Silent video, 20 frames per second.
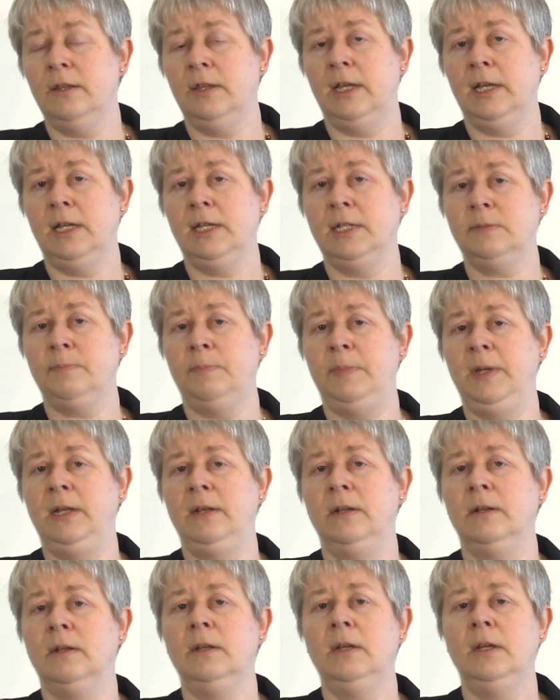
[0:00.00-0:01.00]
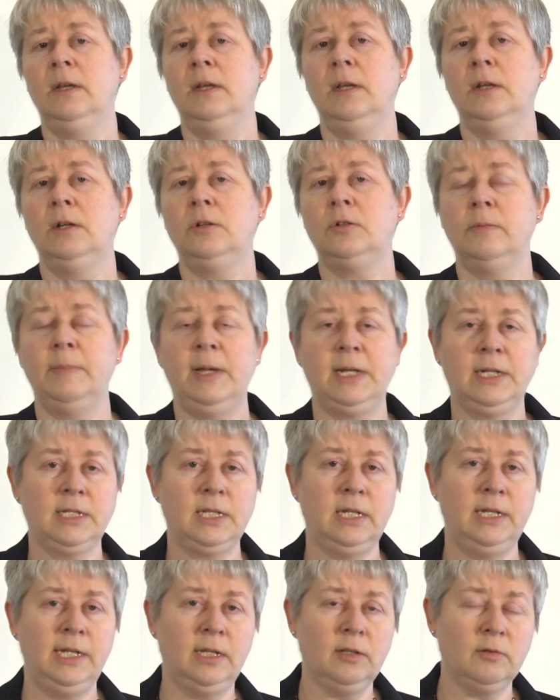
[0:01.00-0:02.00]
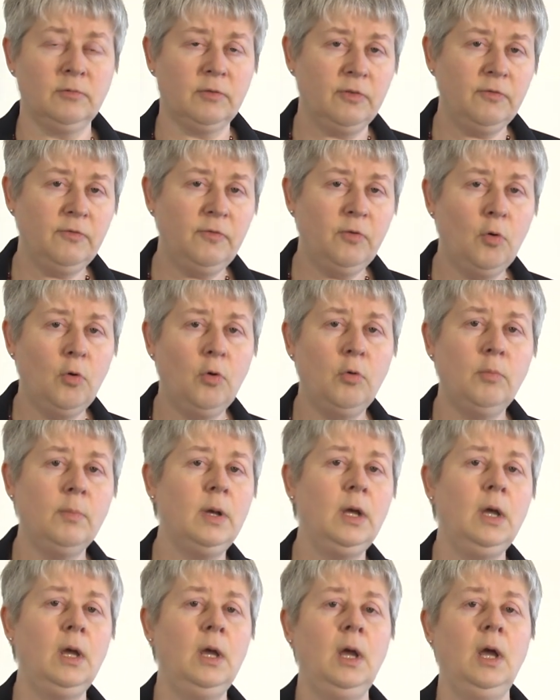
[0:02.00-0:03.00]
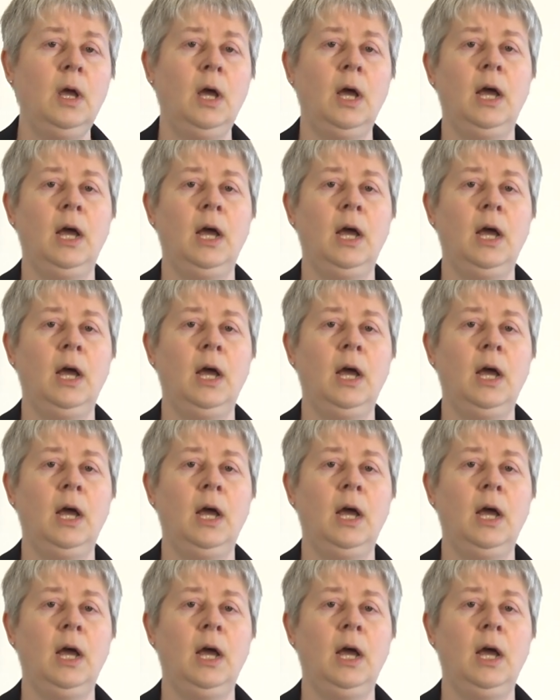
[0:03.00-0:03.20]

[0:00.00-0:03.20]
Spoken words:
There has been tremendous legal reform.